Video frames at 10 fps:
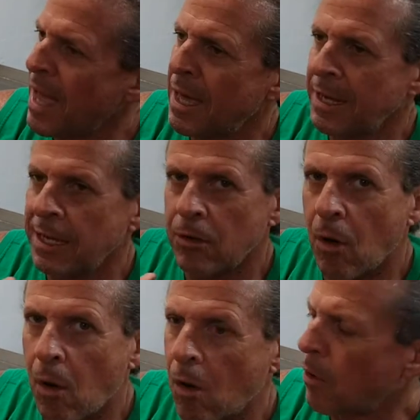that in
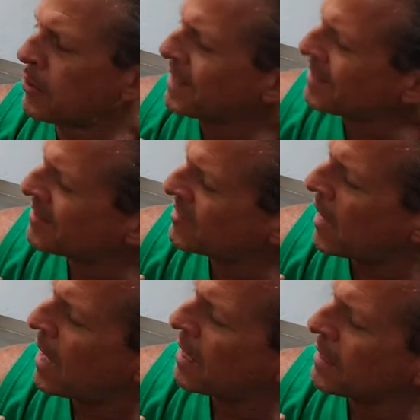all these
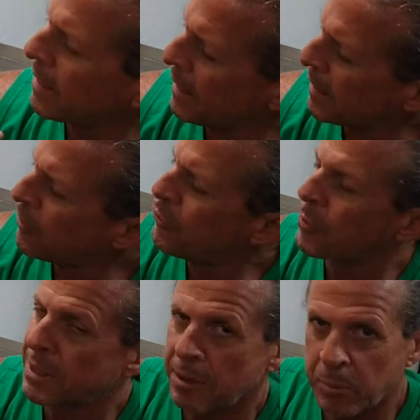tight,
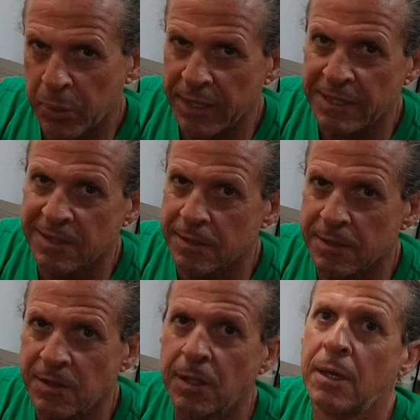intricate
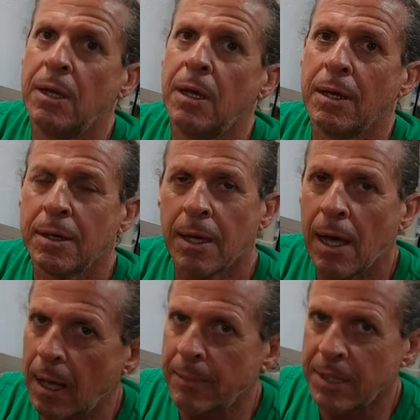places
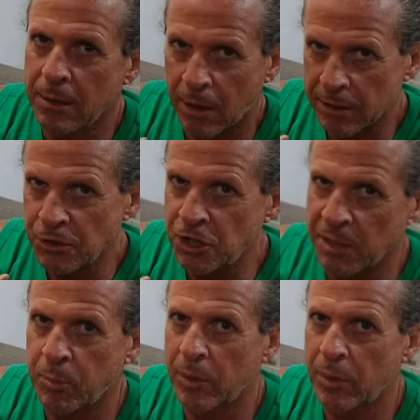common on a Jeep.